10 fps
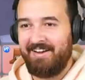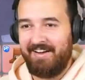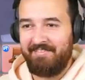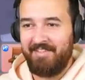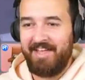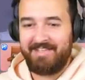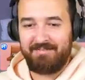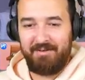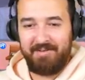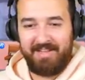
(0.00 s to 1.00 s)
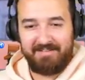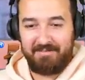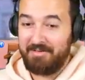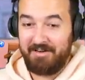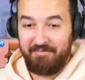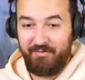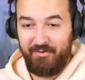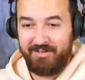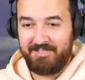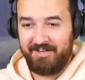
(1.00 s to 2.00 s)
all right, well that's what we that's what we can
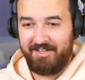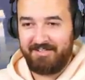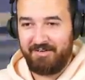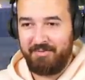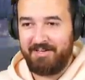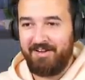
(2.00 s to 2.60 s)
afford. So that's all we